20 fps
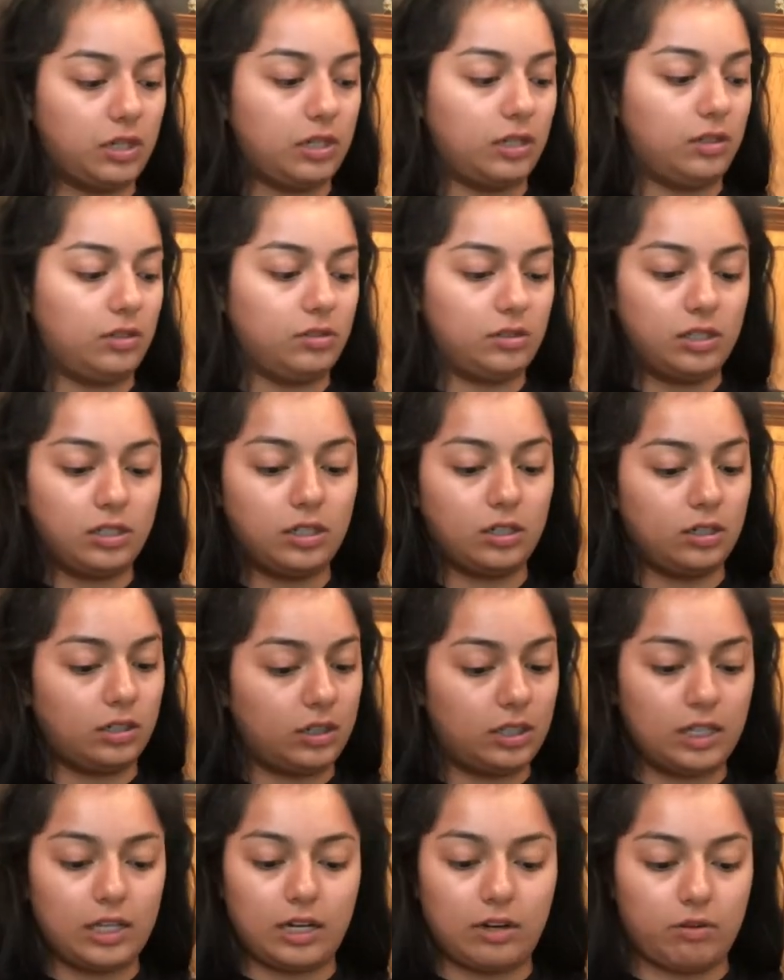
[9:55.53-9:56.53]
You see, good thing
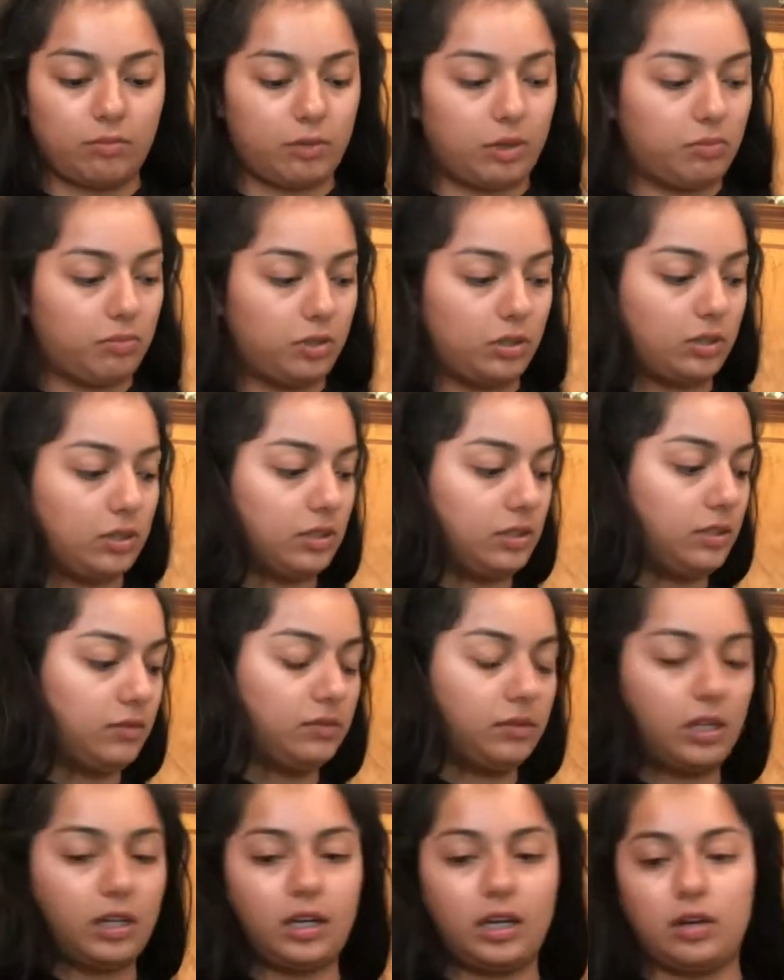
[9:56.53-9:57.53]
I remembered, because if
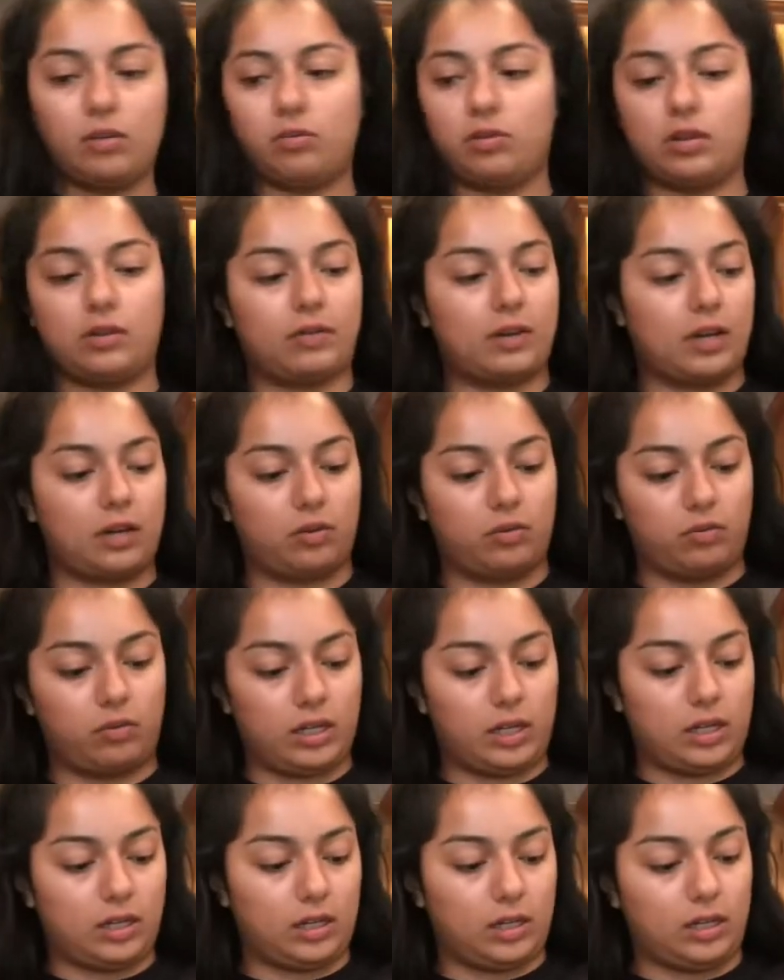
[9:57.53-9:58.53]
not, I would have had to wait
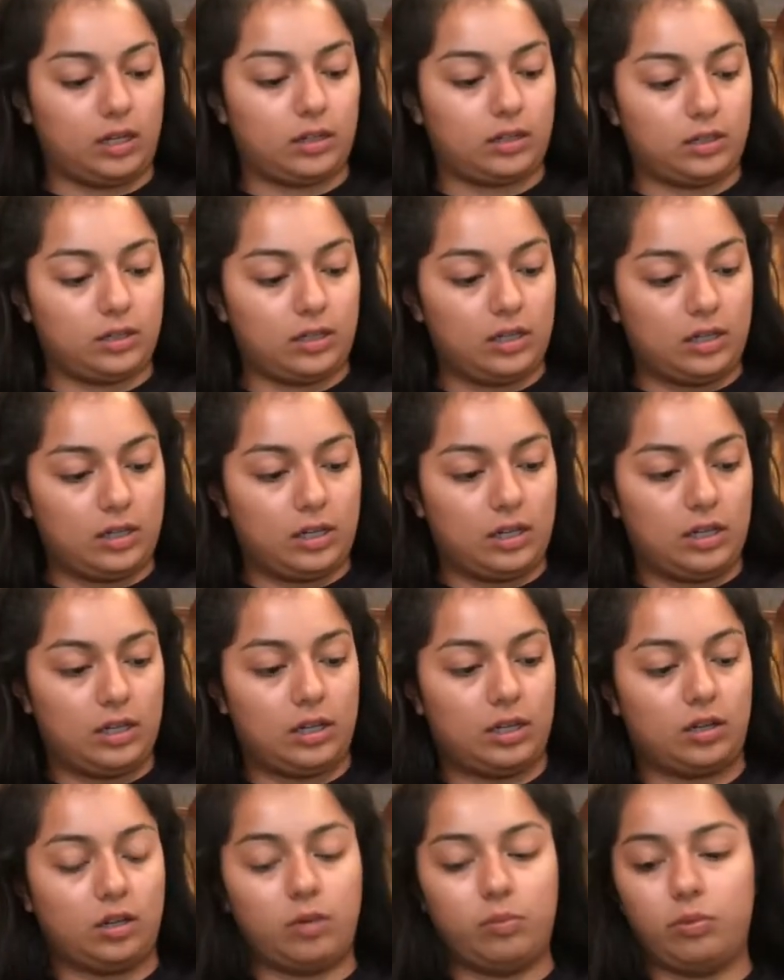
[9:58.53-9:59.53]
like a
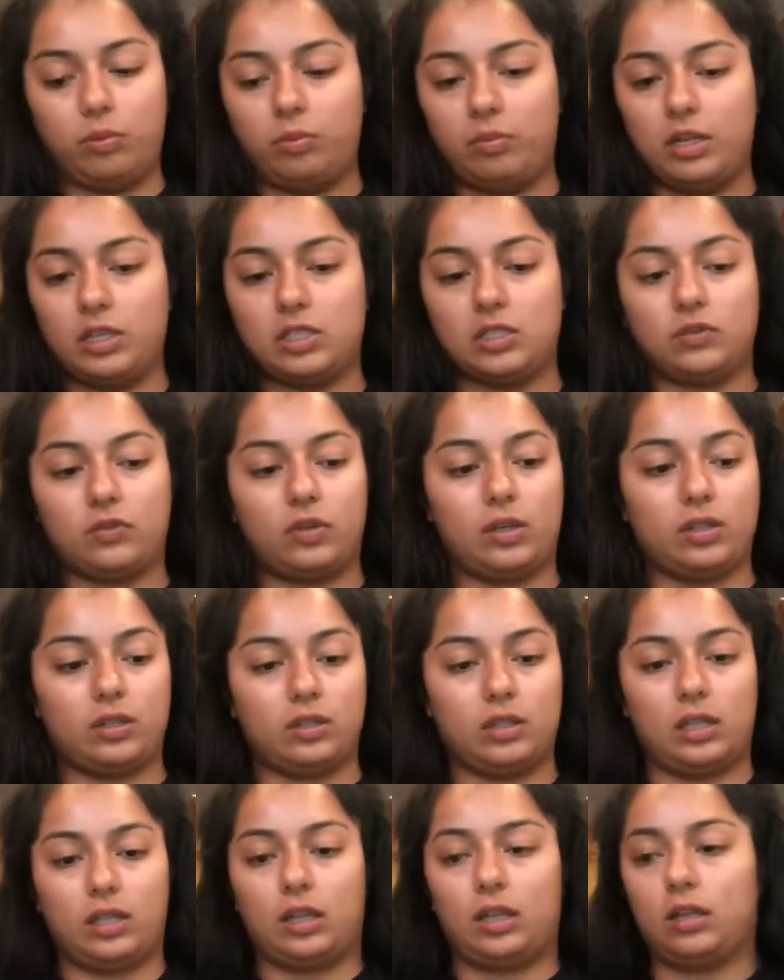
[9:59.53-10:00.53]
couple minutes
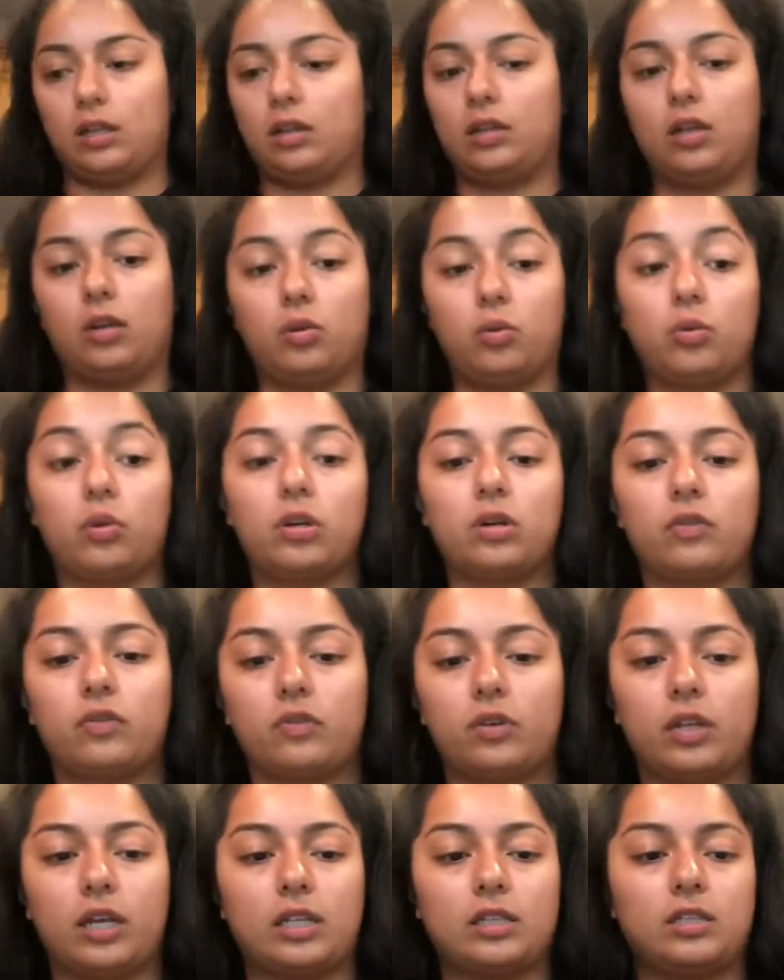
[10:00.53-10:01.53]
in order for that
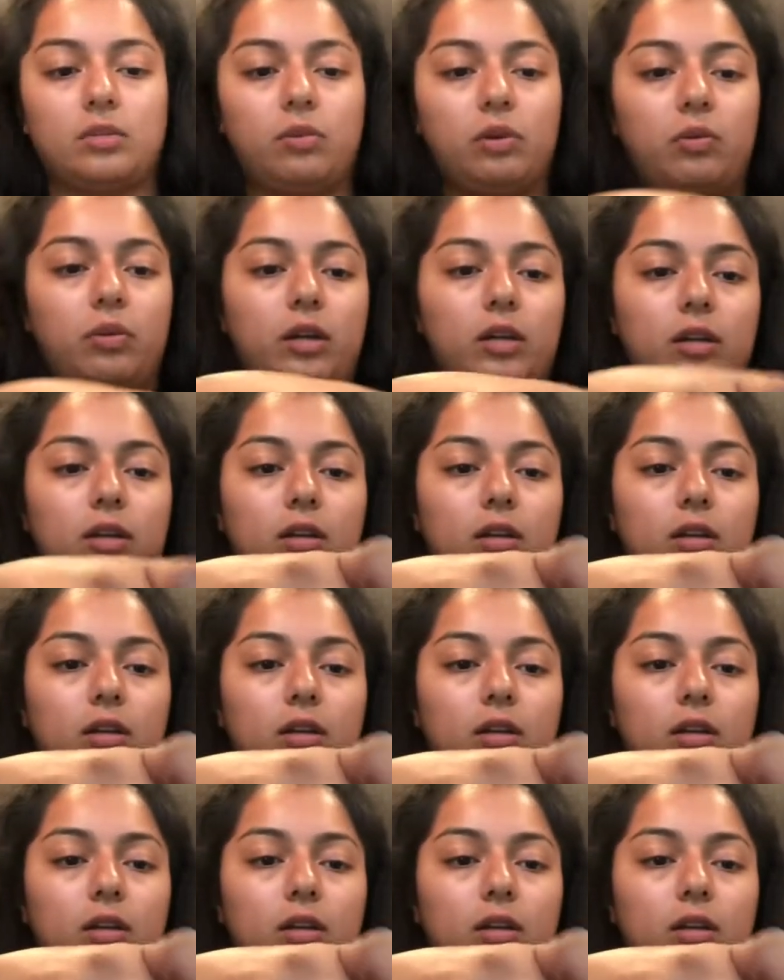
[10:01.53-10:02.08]
to be ready.